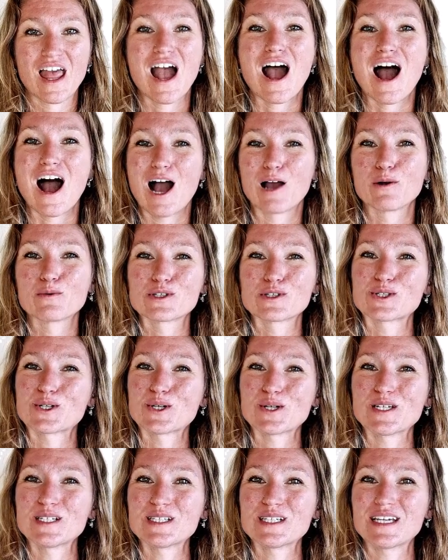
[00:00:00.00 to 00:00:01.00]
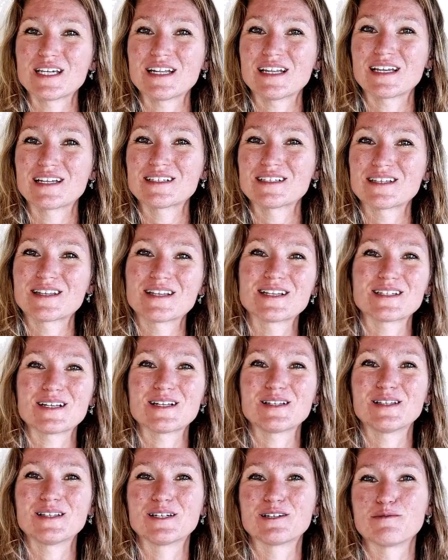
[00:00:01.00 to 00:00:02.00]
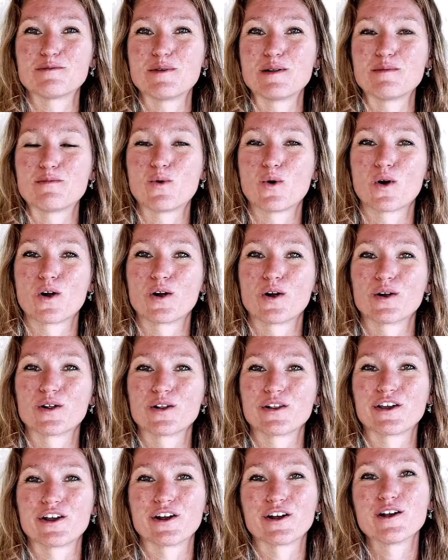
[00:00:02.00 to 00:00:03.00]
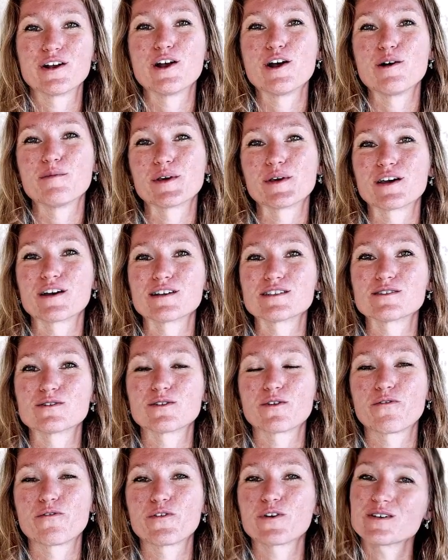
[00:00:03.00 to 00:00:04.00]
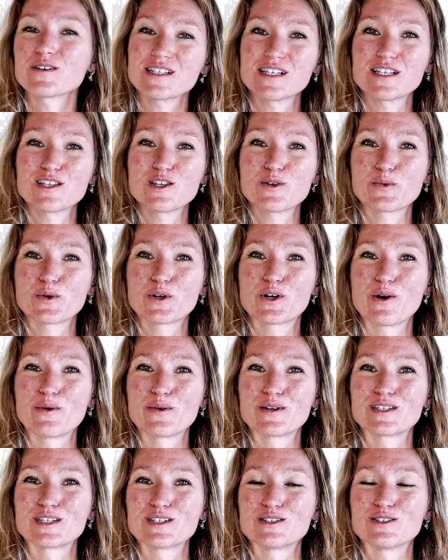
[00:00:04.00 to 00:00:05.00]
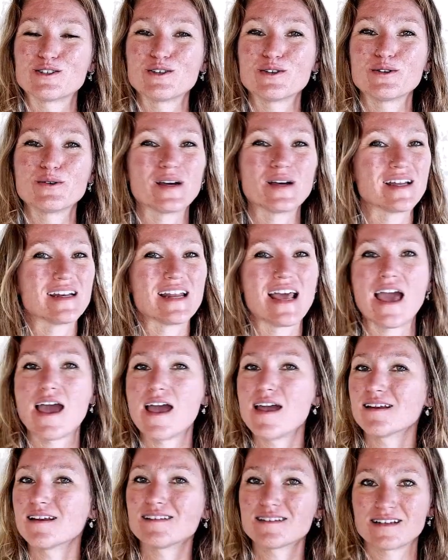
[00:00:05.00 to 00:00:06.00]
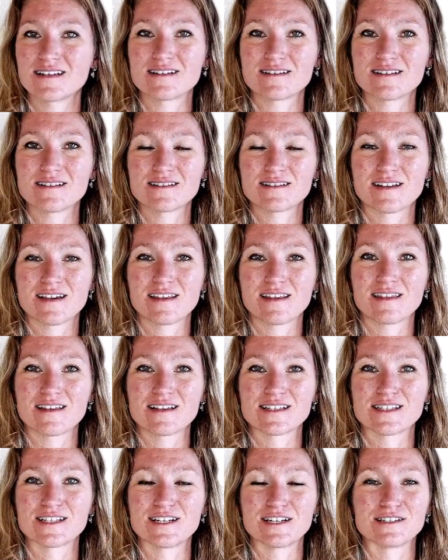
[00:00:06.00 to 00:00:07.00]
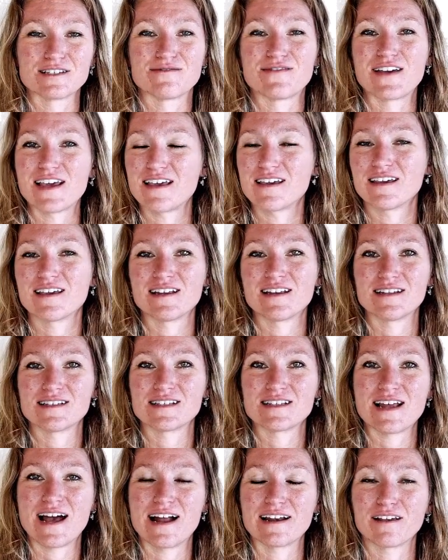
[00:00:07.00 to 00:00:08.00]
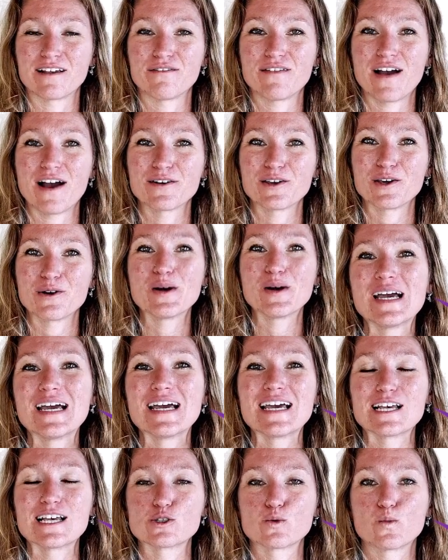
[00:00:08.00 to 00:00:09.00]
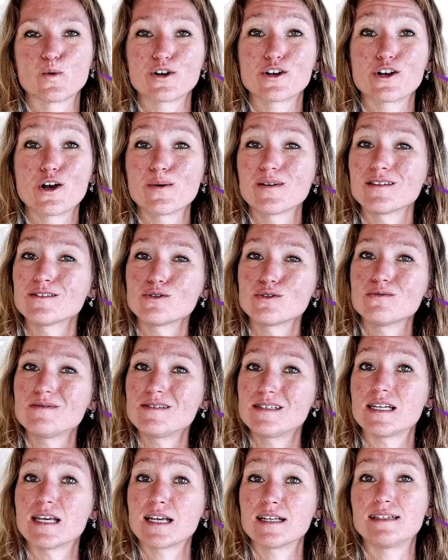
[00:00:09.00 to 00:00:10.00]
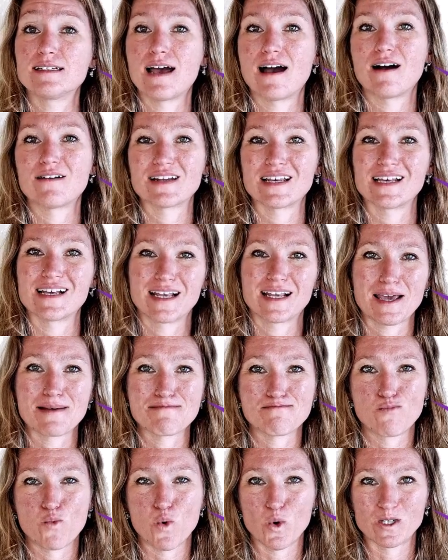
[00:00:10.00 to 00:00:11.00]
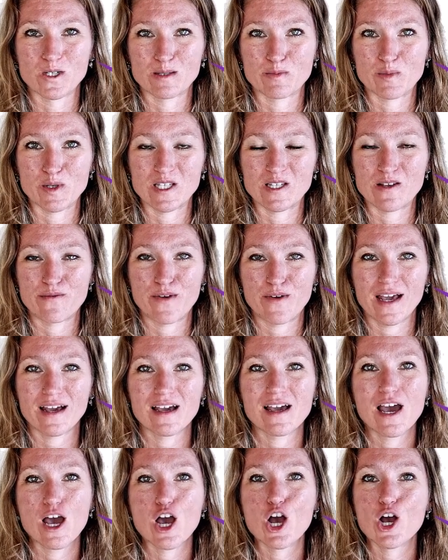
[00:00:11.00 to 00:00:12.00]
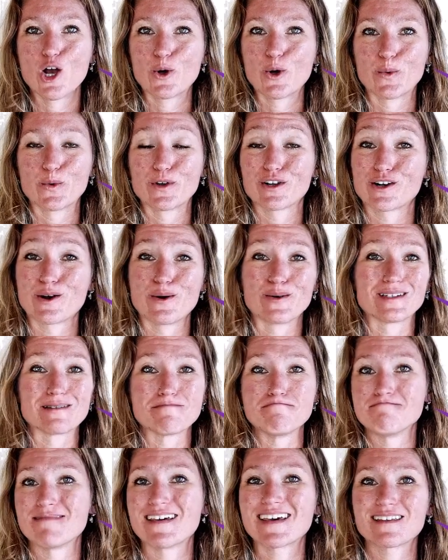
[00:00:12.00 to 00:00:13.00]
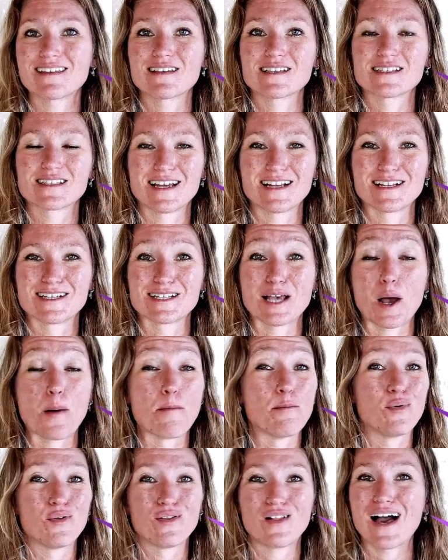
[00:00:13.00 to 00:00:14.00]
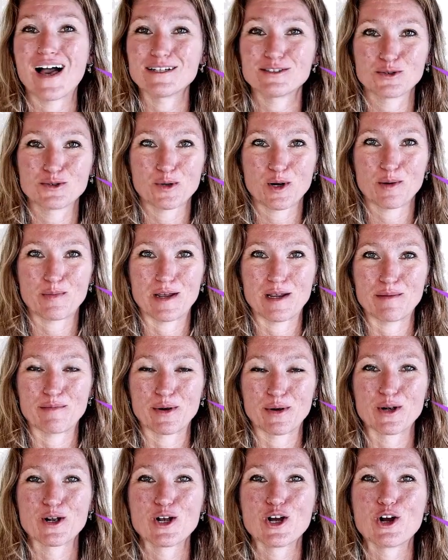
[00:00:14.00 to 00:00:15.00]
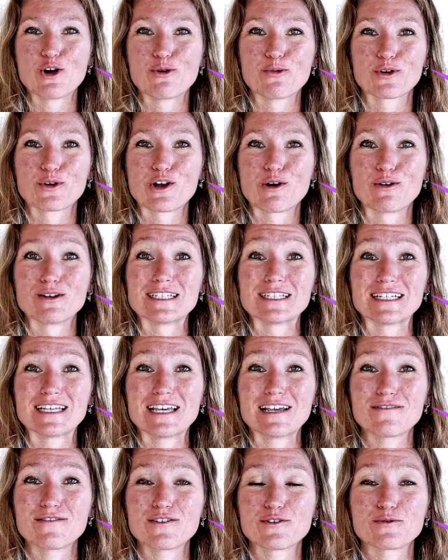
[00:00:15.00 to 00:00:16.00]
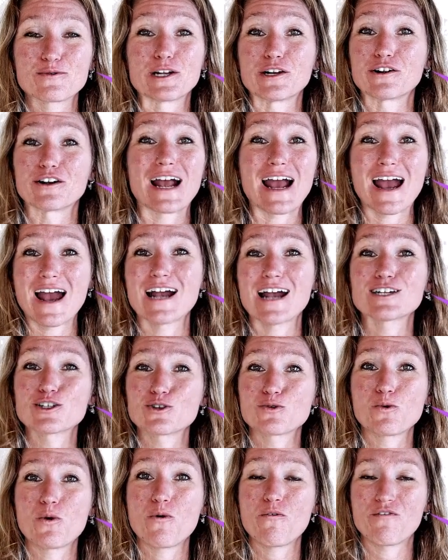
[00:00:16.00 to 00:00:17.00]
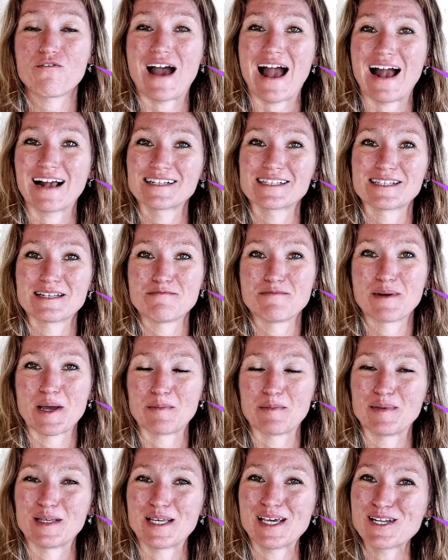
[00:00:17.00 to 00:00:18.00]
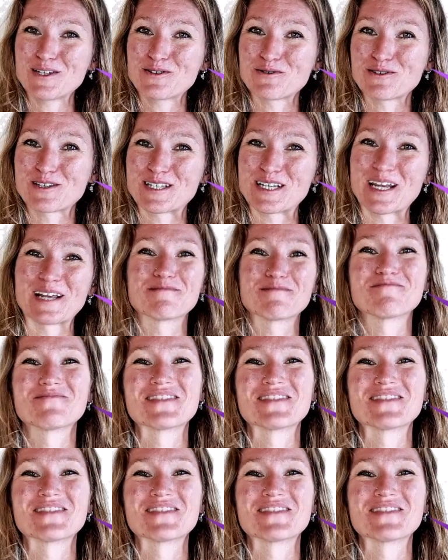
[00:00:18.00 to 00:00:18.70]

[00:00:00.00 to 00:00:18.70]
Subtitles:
I was starting to get into this a little bit more earlier, because the first thing that we're going to do in any sentence like this that is vague and isn't adding value is we're going to dig down and get more specific. We're going to make this sentence apply to our paper. We're going to give the reader actual facts that might be interesting.